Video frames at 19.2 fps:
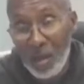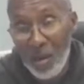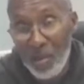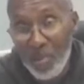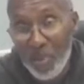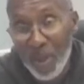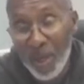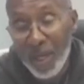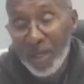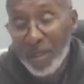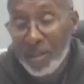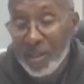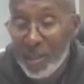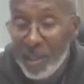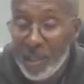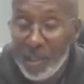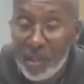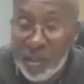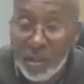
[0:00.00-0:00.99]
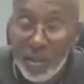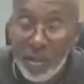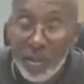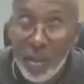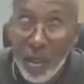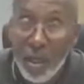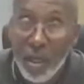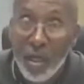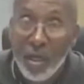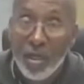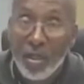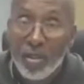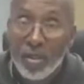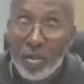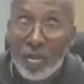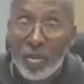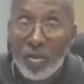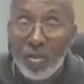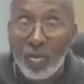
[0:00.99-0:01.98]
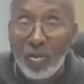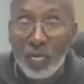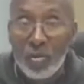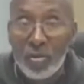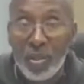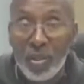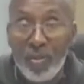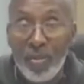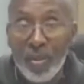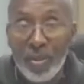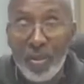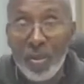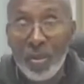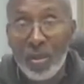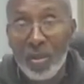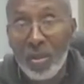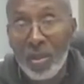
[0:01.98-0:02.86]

paying attention to some of the